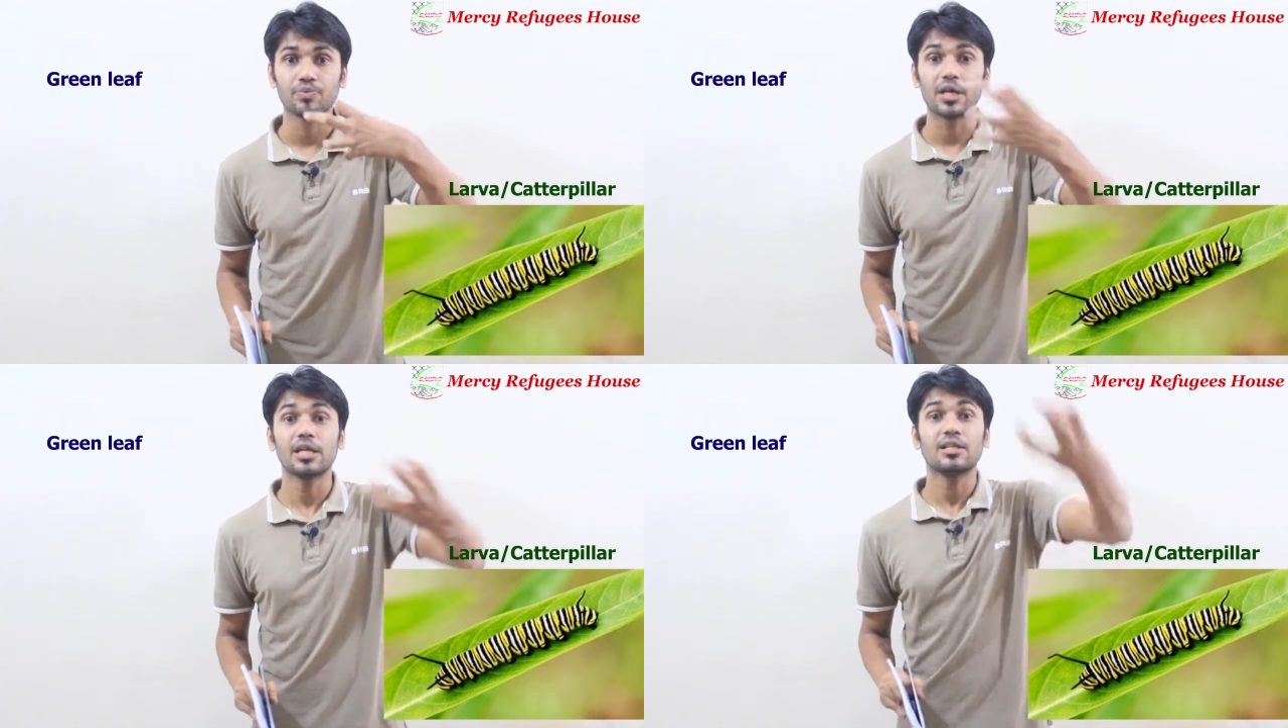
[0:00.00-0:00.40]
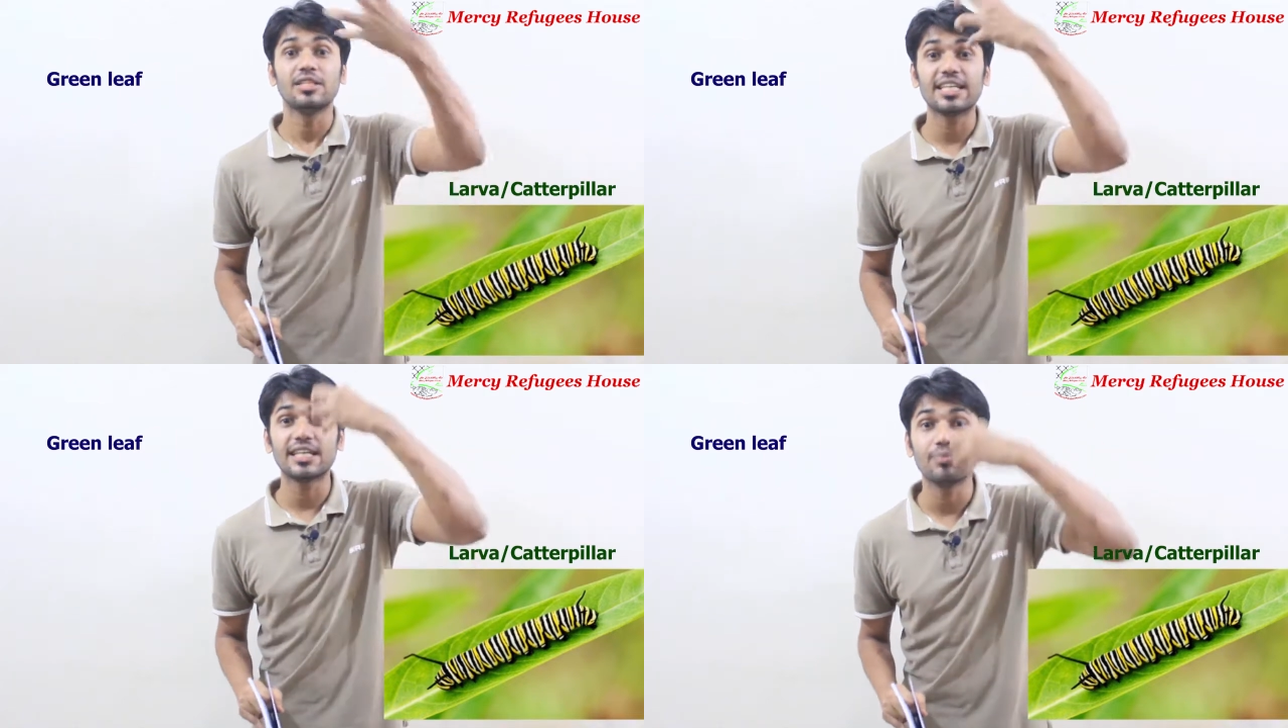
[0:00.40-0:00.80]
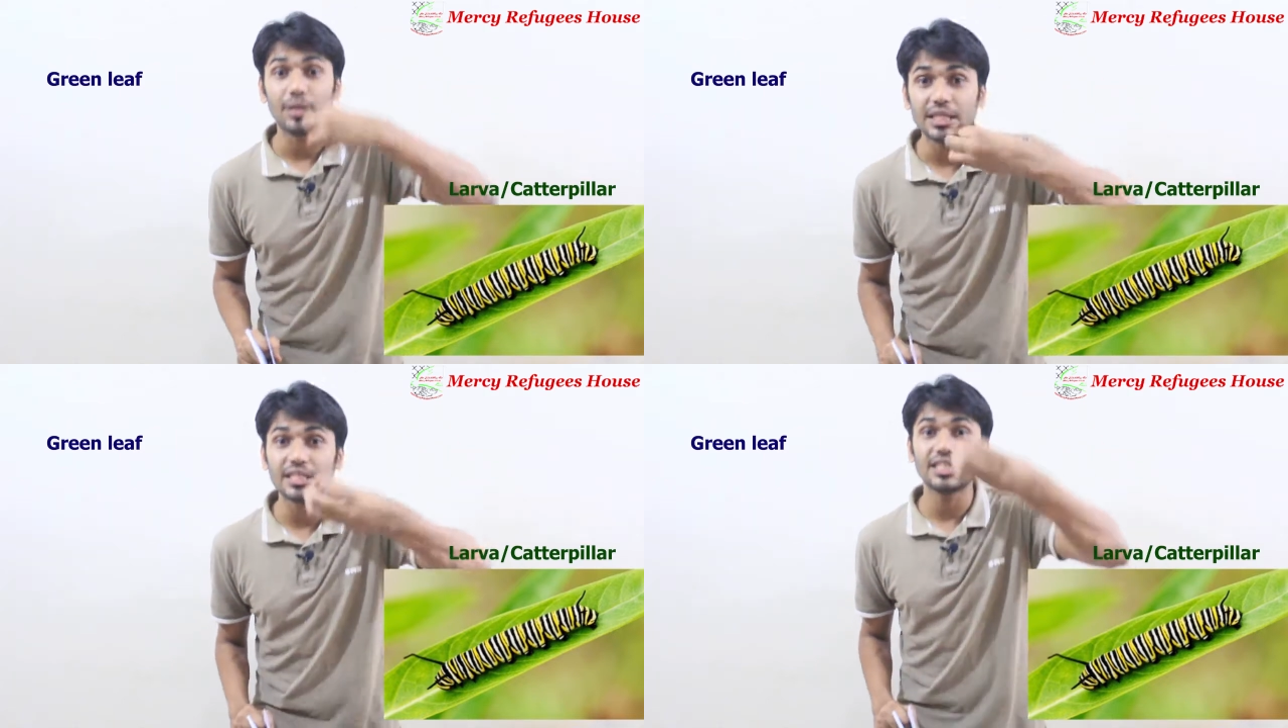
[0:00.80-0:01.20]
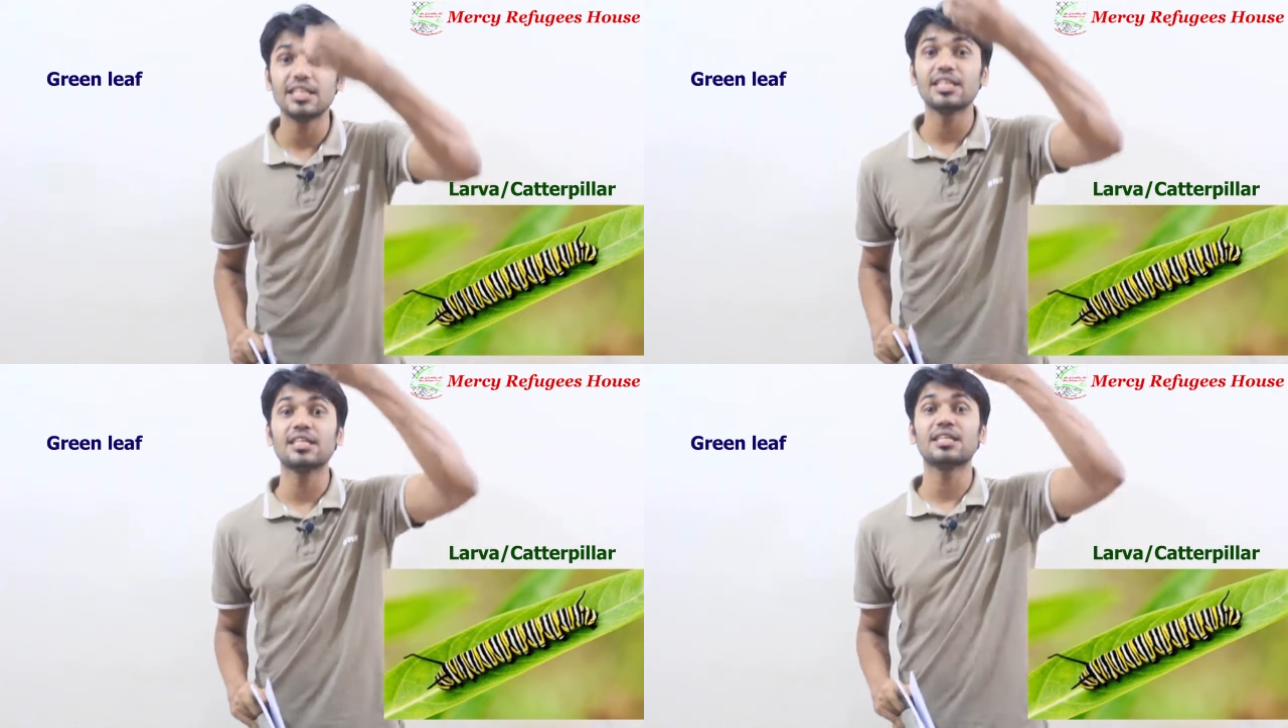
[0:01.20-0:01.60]
And they keep
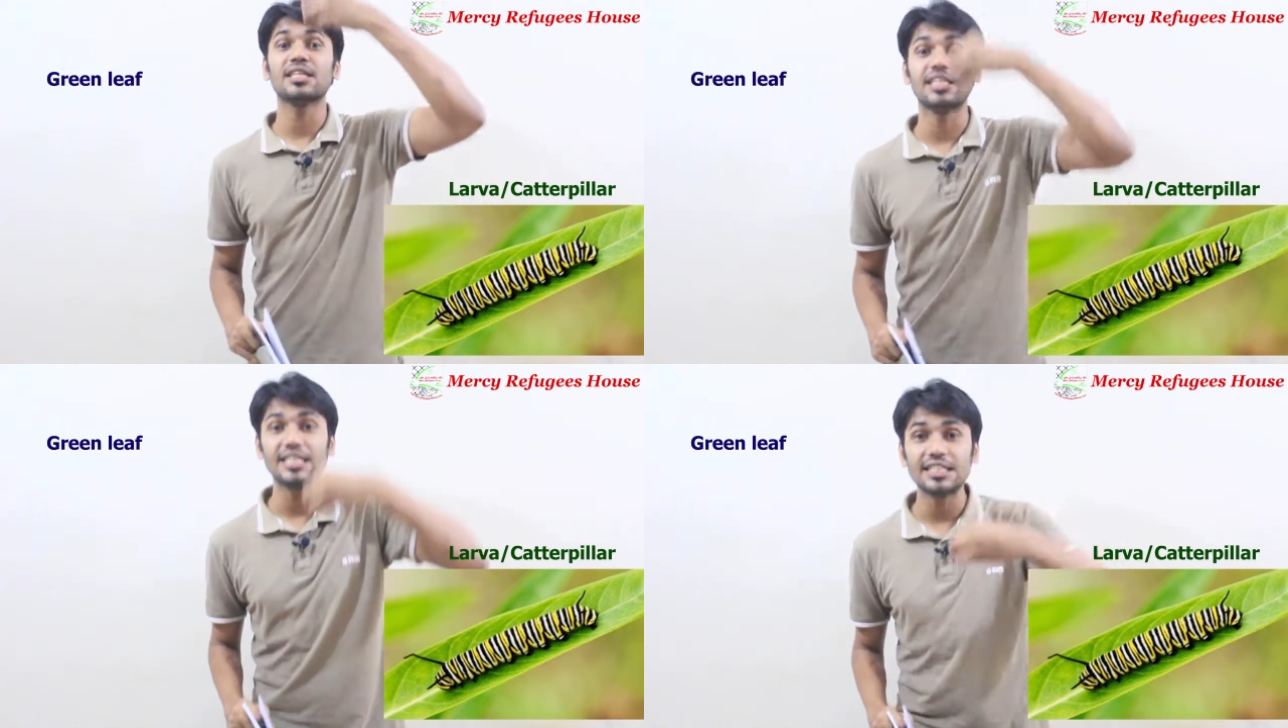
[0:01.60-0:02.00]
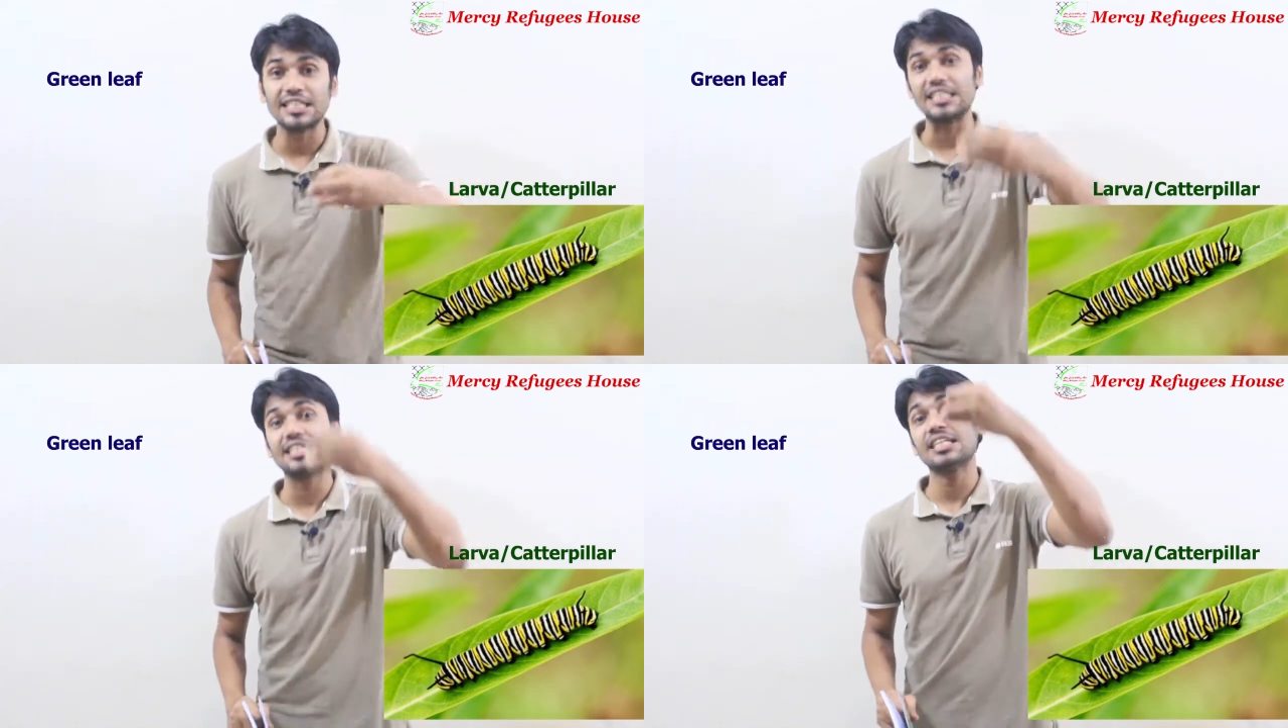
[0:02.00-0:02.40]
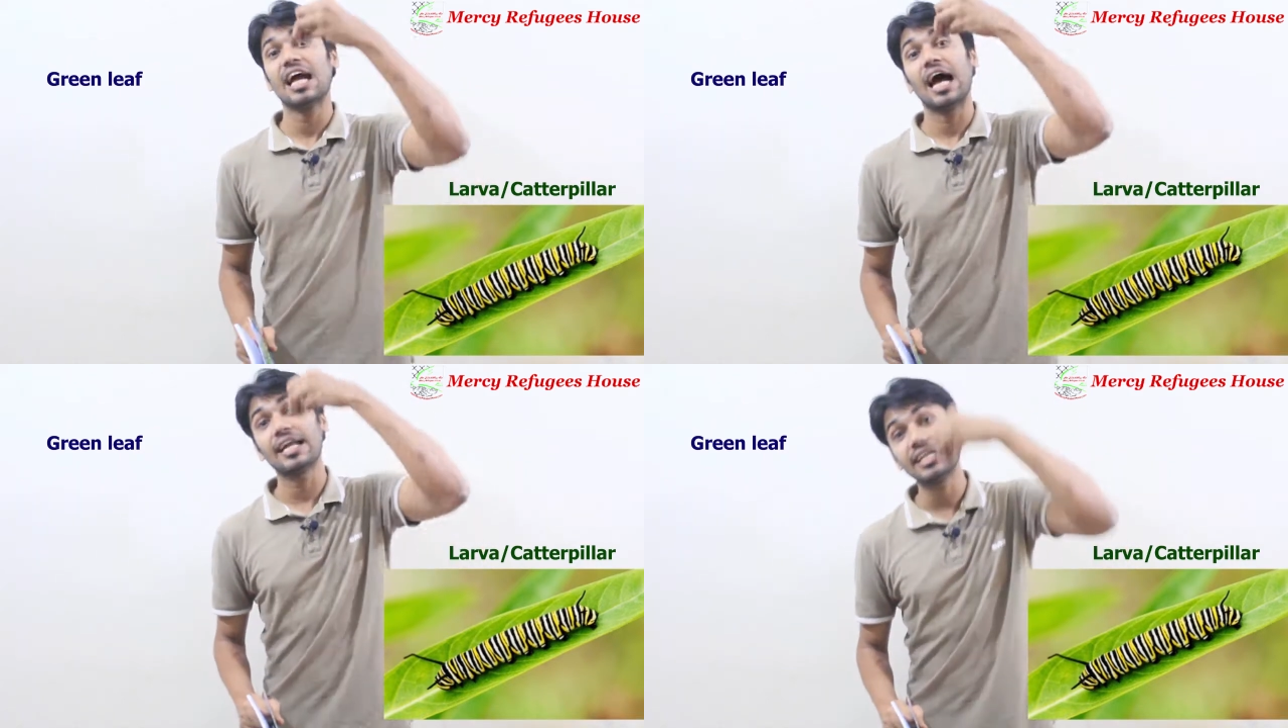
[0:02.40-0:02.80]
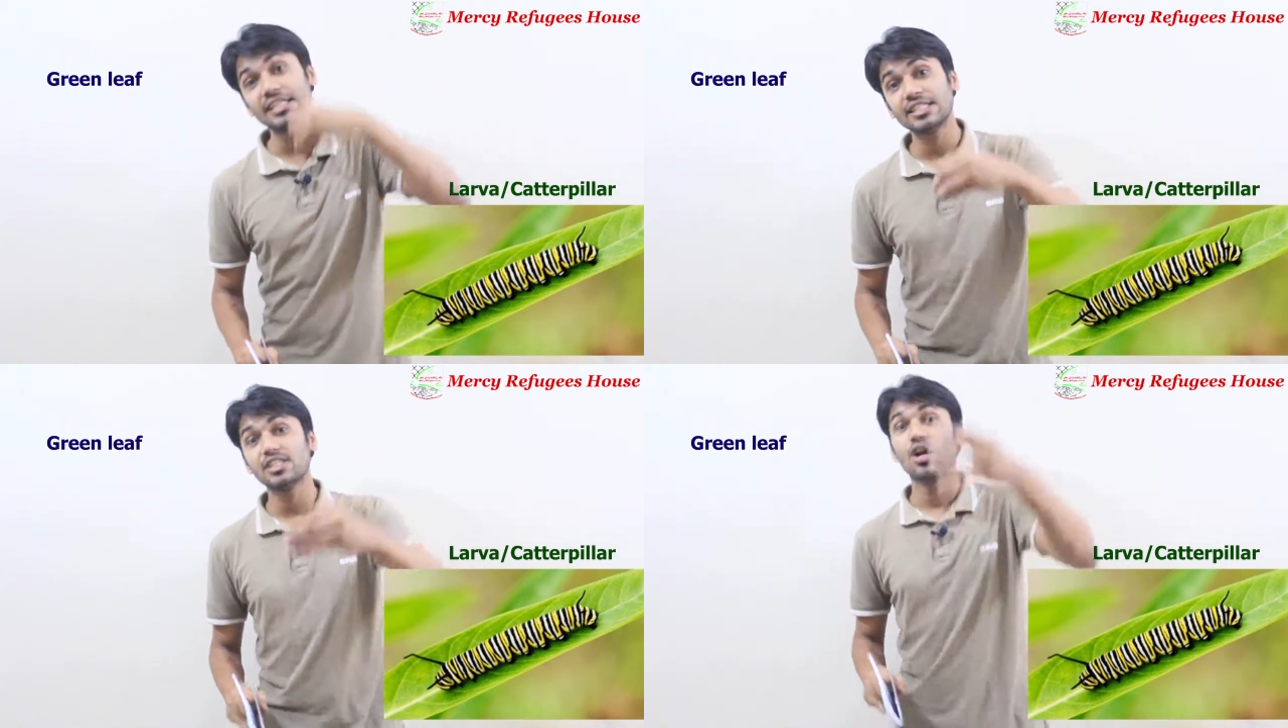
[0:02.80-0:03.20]
eating, eating, and
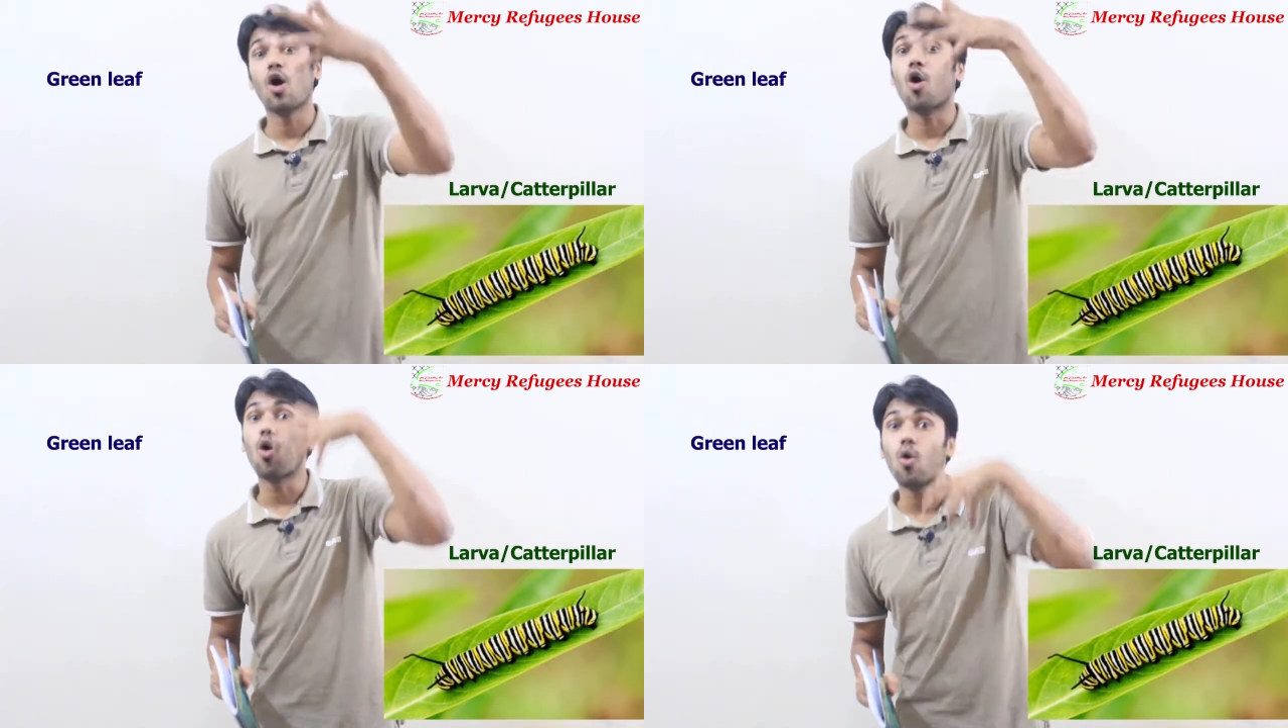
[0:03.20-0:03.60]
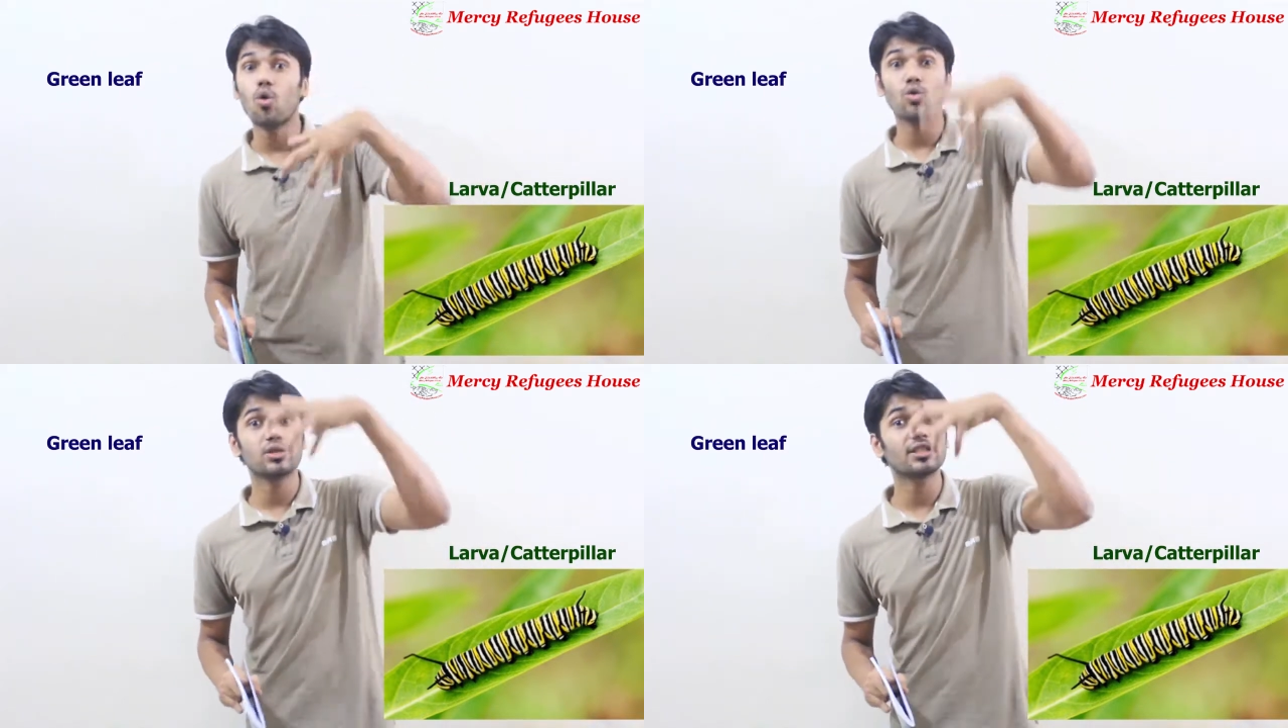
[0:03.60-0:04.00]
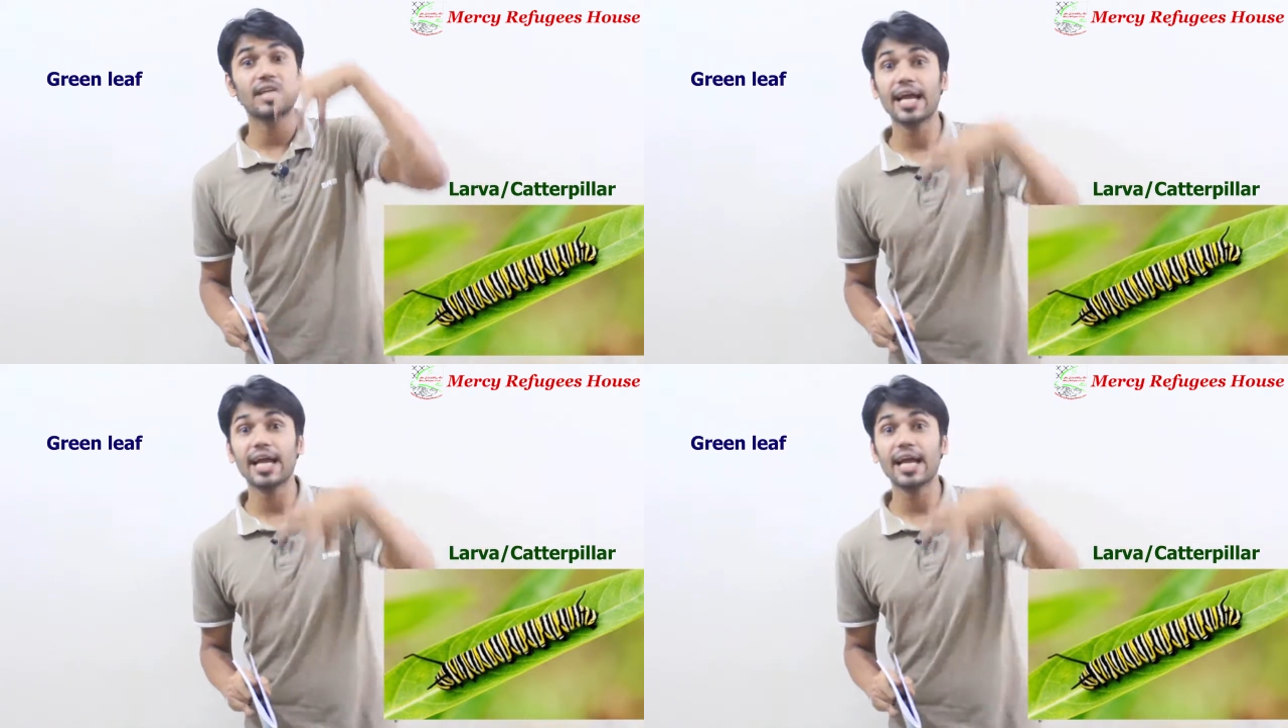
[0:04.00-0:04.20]
eating all the